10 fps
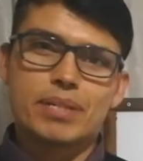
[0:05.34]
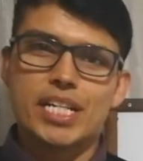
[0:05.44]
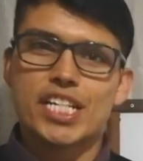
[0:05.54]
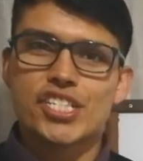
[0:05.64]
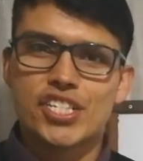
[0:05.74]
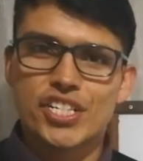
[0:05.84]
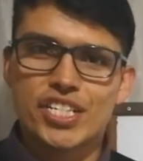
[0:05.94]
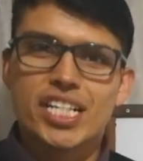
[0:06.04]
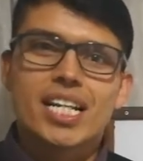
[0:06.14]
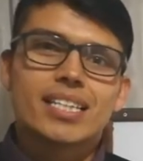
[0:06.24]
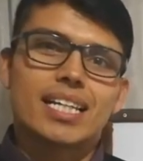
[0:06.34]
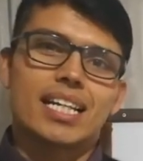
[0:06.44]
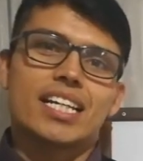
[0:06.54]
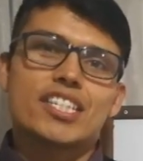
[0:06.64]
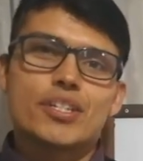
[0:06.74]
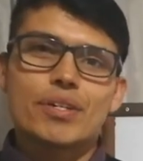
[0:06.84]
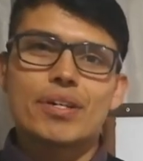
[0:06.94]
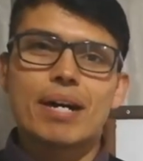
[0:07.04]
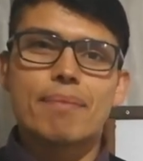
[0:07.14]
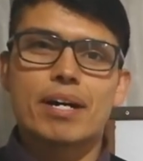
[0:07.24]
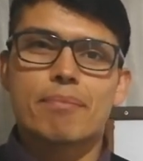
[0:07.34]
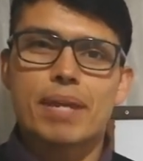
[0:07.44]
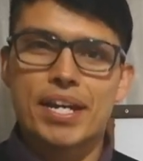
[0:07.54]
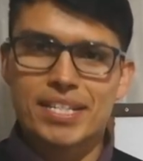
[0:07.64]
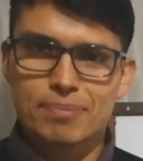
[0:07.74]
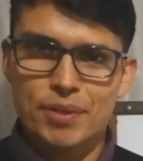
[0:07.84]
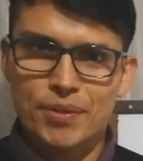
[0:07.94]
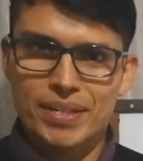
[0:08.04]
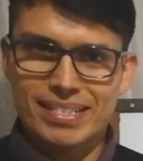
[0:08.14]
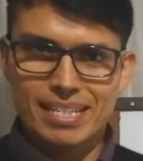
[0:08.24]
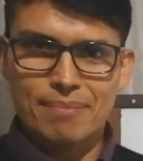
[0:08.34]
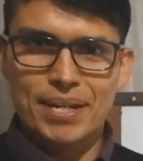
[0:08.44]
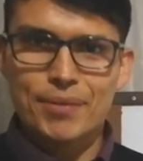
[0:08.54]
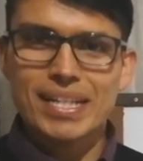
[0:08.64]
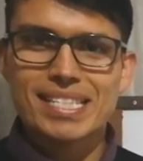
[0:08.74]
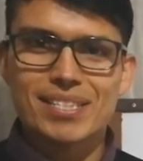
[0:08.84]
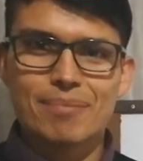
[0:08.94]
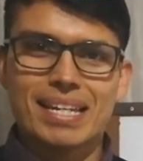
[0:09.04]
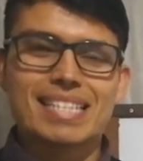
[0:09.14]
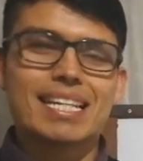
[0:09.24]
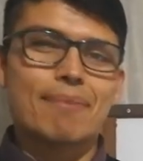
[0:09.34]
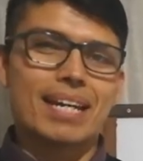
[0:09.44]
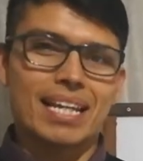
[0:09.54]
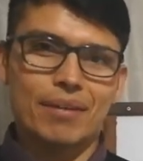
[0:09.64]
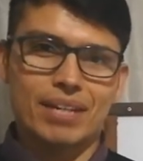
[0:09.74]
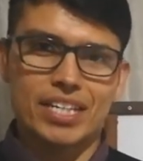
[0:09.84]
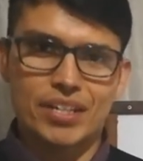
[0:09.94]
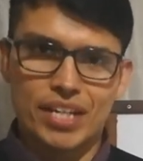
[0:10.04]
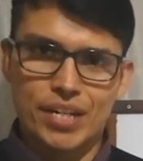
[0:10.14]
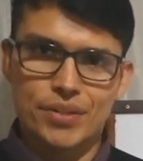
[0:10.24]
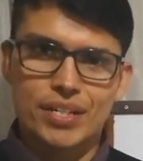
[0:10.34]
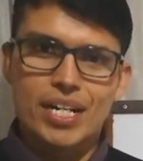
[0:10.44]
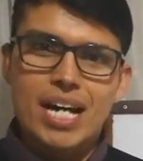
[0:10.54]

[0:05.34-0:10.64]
pleasure telling you about my experience and my resume as a bilingual educator.